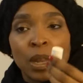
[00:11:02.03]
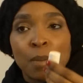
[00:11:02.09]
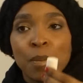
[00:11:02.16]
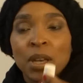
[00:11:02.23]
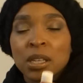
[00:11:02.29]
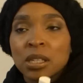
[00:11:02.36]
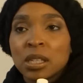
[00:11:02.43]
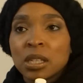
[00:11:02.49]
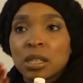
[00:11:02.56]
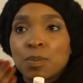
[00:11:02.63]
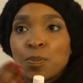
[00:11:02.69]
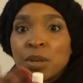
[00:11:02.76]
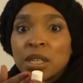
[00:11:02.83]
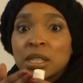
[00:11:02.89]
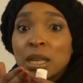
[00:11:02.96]
it
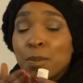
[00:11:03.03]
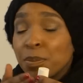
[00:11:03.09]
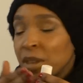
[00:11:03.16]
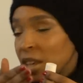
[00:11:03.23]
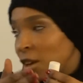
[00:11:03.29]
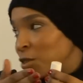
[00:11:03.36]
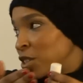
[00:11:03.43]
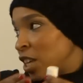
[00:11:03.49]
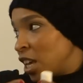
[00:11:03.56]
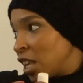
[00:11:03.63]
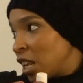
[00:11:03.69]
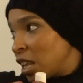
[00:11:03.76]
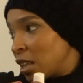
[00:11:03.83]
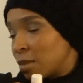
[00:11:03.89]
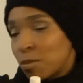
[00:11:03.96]
must be something else
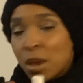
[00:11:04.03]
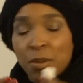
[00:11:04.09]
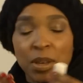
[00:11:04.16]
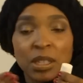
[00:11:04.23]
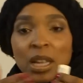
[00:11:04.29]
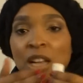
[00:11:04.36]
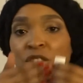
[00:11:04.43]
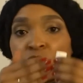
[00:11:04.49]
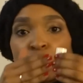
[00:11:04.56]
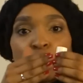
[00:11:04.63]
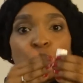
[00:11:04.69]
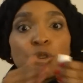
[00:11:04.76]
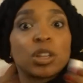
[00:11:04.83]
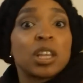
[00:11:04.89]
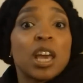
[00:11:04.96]
in it. Maybe it's not just
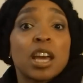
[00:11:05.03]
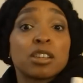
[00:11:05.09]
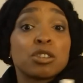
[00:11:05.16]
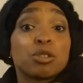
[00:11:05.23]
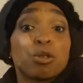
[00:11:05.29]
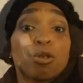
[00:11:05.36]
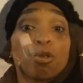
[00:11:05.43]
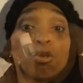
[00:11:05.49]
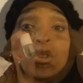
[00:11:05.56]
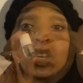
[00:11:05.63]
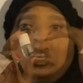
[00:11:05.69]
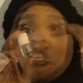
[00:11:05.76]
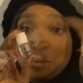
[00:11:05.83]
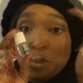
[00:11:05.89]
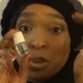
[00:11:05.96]
strictly acetone.
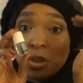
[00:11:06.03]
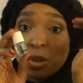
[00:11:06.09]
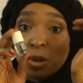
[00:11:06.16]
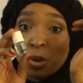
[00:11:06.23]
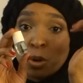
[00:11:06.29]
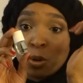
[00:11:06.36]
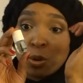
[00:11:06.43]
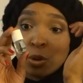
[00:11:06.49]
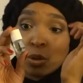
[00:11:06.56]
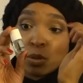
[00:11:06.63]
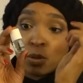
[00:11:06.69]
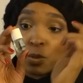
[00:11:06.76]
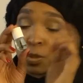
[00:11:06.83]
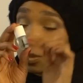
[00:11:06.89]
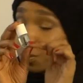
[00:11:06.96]
I
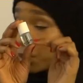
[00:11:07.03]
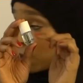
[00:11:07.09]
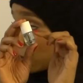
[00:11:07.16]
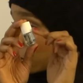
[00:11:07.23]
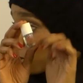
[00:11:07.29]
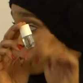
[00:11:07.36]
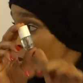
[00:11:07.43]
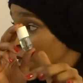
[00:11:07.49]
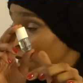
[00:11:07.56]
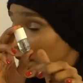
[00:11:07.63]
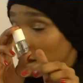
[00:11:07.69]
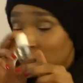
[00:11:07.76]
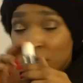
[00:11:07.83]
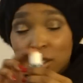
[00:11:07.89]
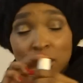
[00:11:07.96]
will put this over my
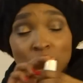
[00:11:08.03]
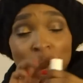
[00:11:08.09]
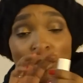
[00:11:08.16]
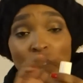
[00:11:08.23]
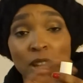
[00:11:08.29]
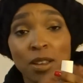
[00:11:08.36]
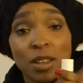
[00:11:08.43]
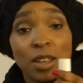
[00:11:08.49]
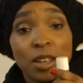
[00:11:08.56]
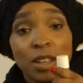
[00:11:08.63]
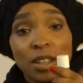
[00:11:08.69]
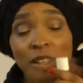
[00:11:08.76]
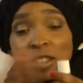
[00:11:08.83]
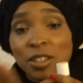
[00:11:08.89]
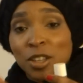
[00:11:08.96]
nails, right?
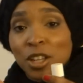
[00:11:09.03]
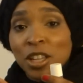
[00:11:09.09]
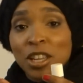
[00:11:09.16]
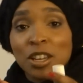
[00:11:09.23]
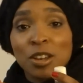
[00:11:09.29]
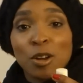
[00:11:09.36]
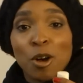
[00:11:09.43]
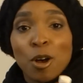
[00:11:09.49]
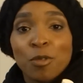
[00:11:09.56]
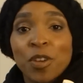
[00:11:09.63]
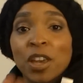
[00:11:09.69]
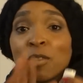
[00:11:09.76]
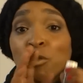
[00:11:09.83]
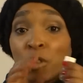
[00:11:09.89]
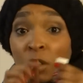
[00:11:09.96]
So clean it off.
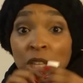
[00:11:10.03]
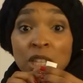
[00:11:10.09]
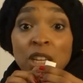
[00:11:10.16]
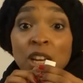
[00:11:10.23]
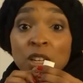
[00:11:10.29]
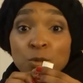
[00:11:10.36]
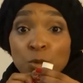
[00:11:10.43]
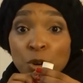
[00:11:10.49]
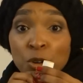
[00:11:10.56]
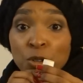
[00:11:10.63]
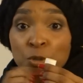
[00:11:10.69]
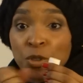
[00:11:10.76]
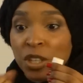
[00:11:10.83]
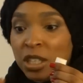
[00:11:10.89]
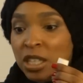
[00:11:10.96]
It really does
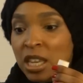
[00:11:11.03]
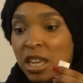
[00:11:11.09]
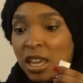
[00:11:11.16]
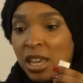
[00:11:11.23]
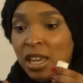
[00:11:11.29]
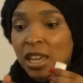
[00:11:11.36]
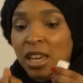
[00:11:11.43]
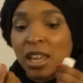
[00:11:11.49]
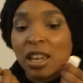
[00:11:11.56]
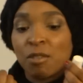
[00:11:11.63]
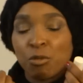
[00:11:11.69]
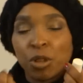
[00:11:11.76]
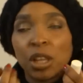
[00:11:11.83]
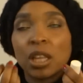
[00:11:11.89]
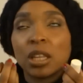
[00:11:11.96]
work. You can see it, and
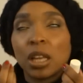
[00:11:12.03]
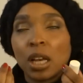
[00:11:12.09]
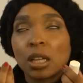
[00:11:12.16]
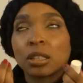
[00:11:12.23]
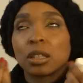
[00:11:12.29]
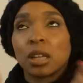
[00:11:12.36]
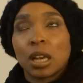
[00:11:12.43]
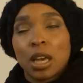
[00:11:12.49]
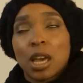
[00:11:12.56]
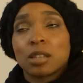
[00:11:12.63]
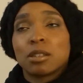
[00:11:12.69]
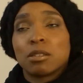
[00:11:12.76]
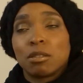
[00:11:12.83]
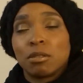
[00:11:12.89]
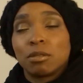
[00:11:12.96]
it really does look like
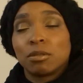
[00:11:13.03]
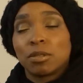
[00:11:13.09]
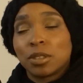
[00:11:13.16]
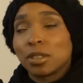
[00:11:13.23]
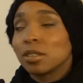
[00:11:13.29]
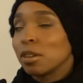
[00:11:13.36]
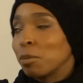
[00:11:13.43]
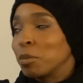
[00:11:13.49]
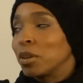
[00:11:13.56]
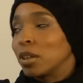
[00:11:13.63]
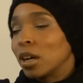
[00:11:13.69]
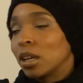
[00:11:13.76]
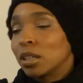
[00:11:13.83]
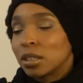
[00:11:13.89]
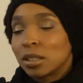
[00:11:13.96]
acetone. I mean,
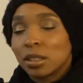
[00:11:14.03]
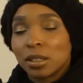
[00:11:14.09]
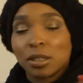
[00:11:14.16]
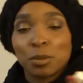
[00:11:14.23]
honestly.